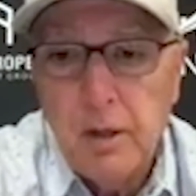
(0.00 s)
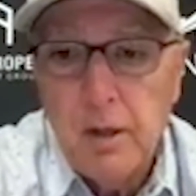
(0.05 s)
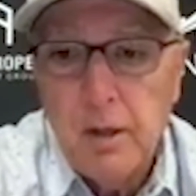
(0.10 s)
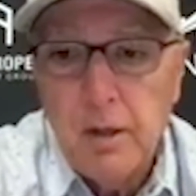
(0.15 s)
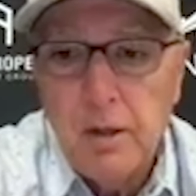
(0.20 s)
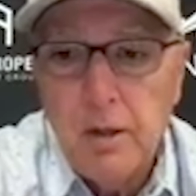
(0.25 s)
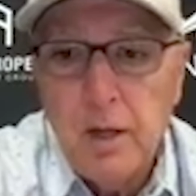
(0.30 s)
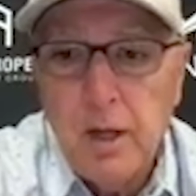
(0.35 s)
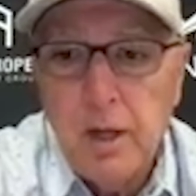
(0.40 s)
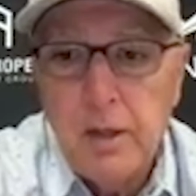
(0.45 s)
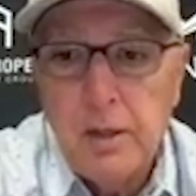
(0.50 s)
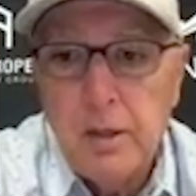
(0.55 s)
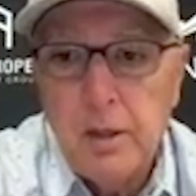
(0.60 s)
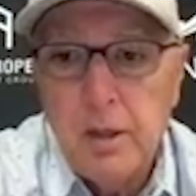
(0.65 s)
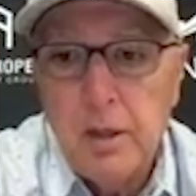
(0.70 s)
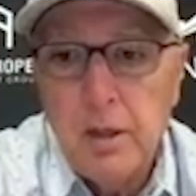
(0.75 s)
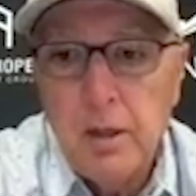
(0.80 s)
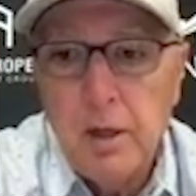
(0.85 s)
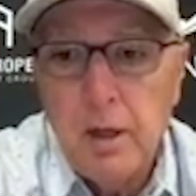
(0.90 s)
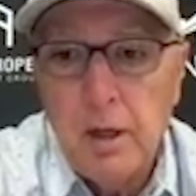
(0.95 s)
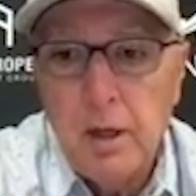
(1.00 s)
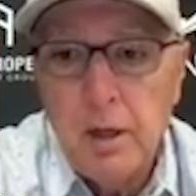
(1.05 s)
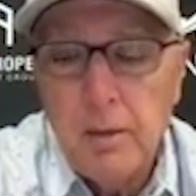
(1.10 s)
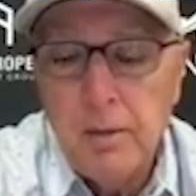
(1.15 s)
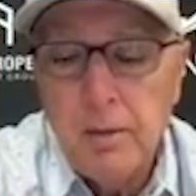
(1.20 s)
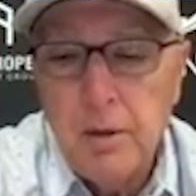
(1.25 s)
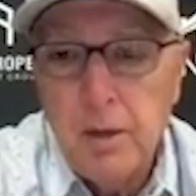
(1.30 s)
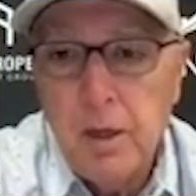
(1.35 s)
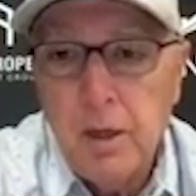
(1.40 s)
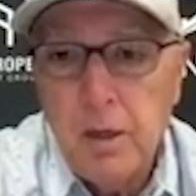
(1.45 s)
Nate and
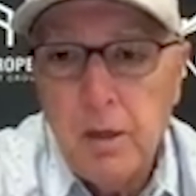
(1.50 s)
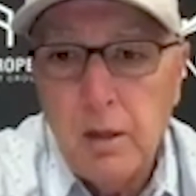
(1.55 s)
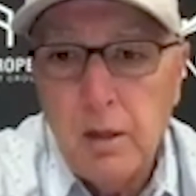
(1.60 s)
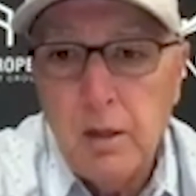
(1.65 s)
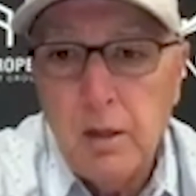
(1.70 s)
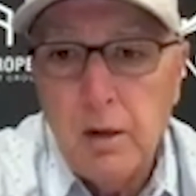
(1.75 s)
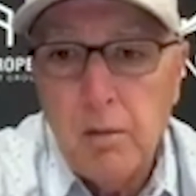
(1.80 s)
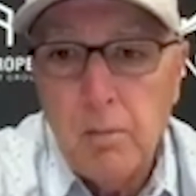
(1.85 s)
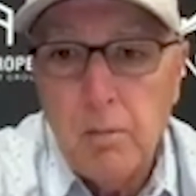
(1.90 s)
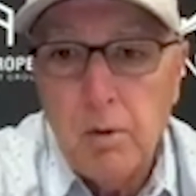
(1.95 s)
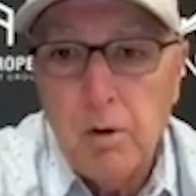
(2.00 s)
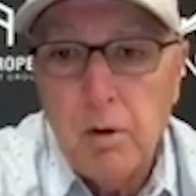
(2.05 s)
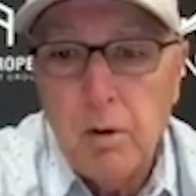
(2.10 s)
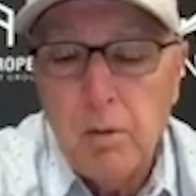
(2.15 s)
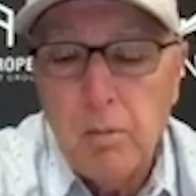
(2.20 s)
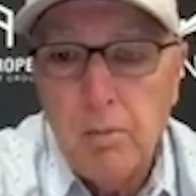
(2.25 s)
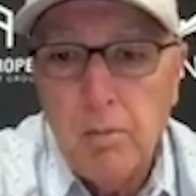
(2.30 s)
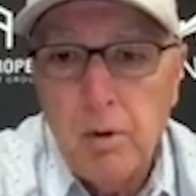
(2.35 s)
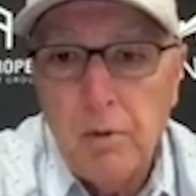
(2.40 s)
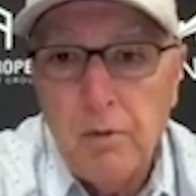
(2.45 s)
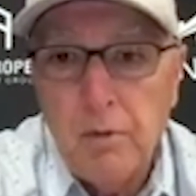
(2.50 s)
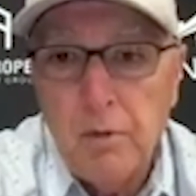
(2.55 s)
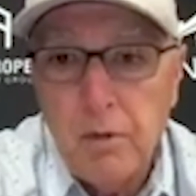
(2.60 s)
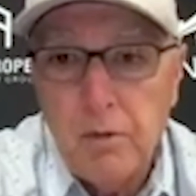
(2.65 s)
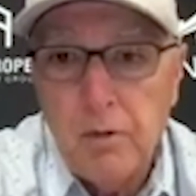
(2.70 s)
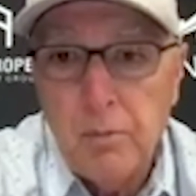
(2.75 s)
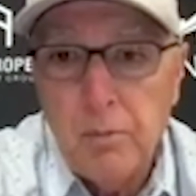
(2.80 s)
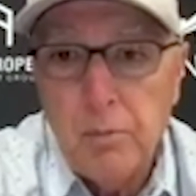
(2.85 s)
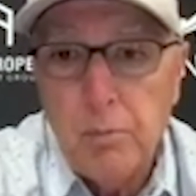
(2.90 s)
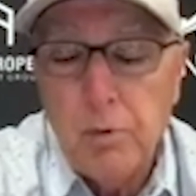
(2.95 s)
Nick lead our
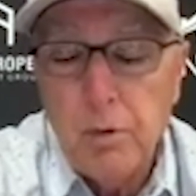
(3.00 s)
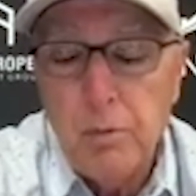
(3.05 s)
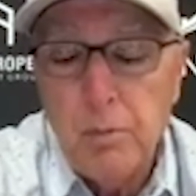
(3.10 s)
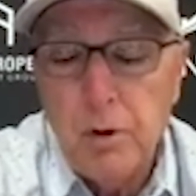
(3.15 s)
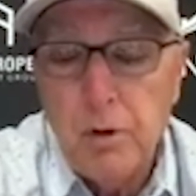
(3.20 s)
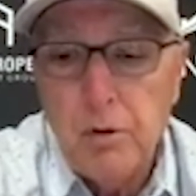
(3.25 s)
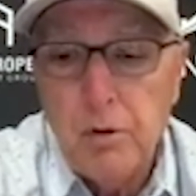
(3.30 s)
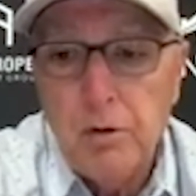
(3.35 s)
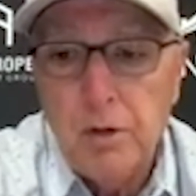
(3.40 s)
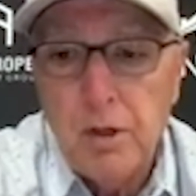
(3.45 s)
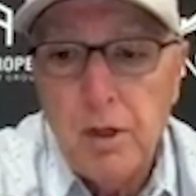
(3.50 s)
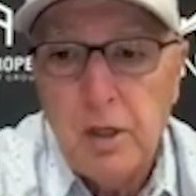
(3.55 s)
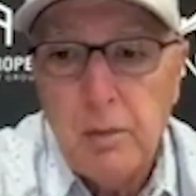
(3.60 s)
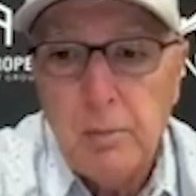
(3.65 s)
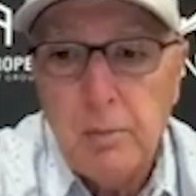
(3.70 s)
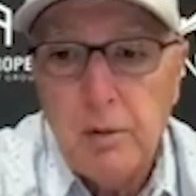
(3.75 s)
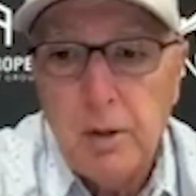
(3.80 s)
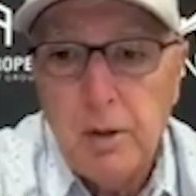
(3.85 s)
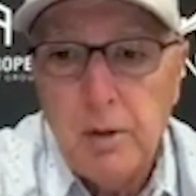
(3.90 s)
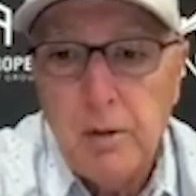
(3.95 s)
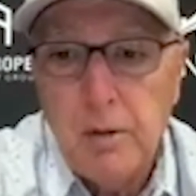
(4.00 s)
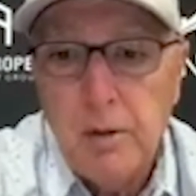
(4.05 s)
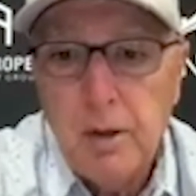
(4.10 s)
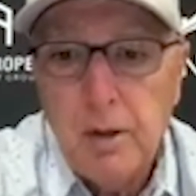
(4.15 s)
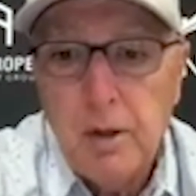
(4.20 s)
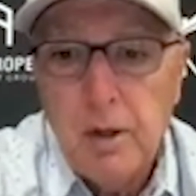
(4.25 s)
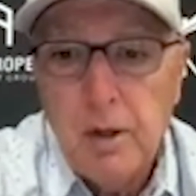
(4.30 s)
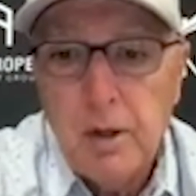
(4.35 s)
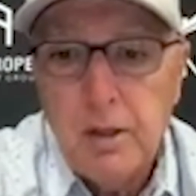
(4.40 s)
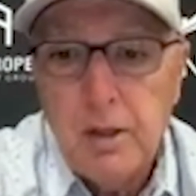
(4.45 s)
Memphis premier team. And
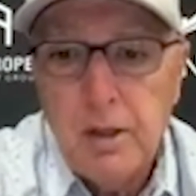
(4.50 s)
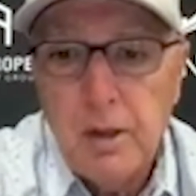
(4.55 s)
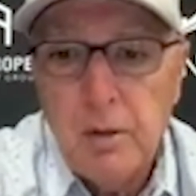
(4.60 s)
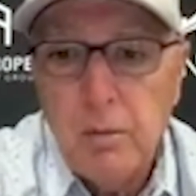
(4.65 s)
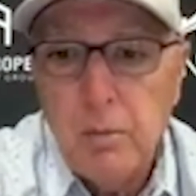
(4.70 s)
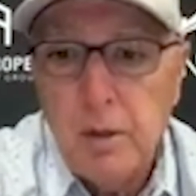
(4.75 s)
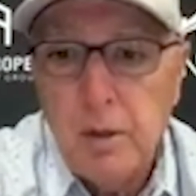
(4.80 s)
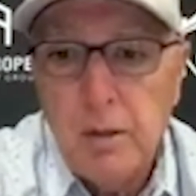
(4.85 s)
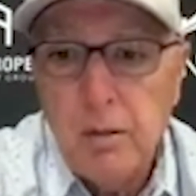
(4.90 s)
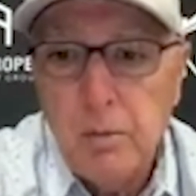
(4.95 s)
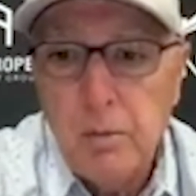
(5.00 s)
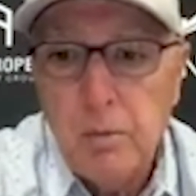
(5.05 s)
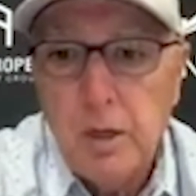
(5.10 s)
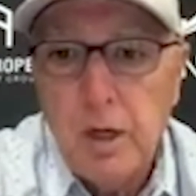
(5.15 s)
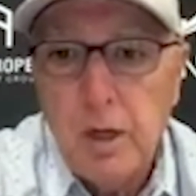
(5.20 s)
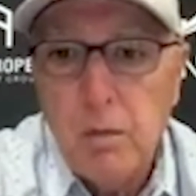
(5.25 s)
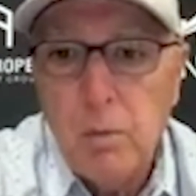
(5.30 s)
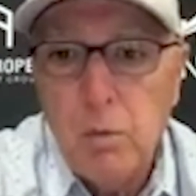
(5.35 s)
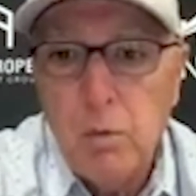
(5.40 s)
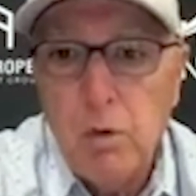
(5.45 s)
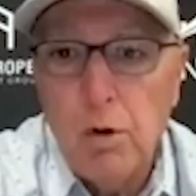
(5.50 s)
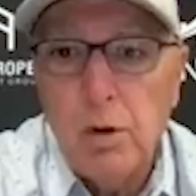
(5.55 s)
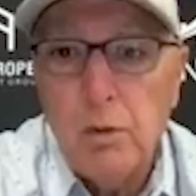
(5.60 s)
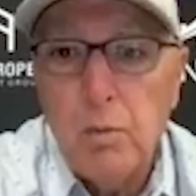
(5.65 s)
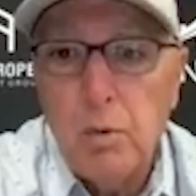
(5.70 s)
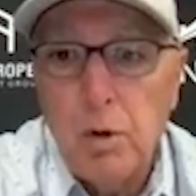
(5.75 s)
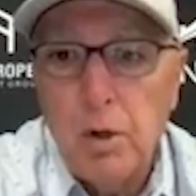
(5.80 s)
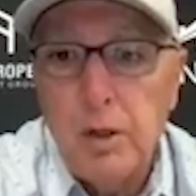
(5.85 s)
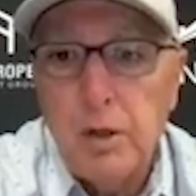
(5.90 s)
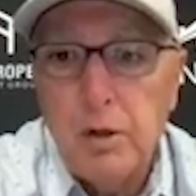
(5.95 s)
again, we got really,
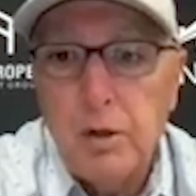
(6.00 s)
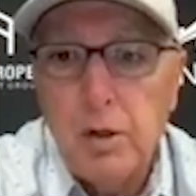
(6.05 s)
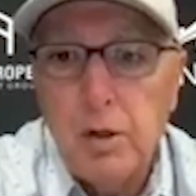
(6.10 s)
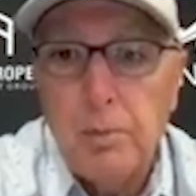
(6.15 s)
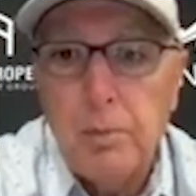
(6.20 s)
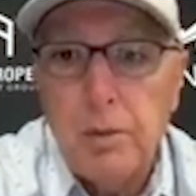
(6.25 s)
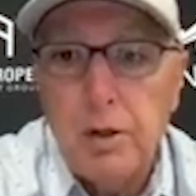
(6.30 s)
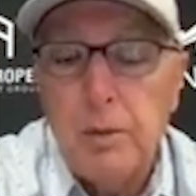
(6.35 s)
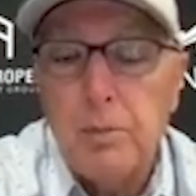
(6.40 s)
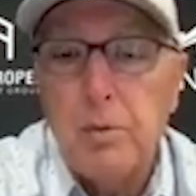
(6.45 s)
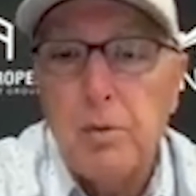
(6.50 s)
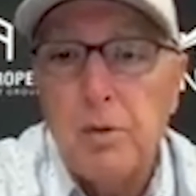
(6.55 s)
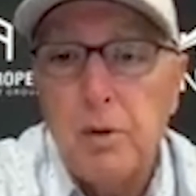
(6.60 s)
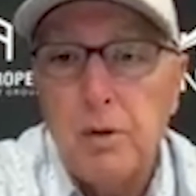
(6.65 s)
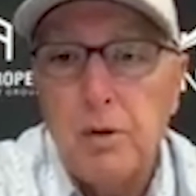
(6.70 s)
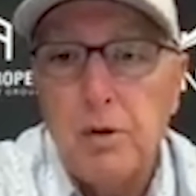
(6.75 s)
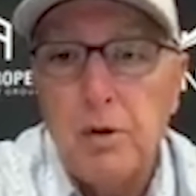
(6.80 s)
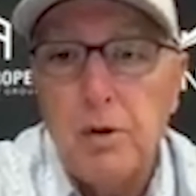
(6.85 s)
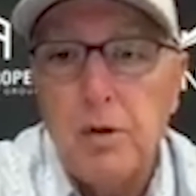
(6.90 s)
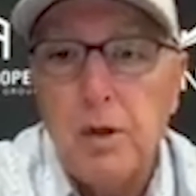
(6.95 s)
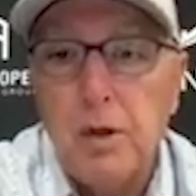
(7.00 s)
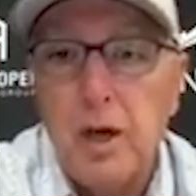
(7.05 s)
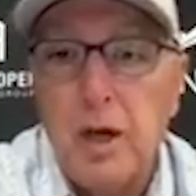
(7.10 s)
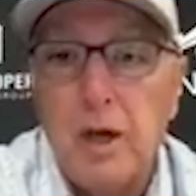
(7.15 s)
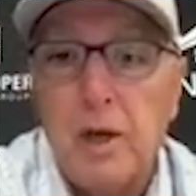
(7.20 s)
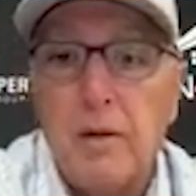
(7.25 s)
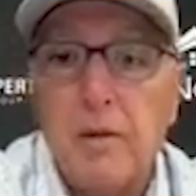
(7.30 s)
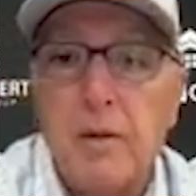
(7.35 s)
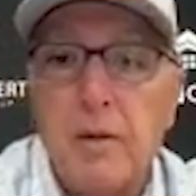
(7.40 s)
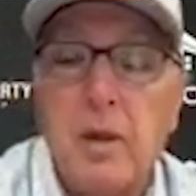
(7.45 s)
really good people that do
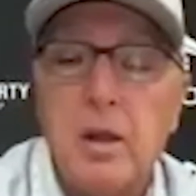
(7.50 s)
that.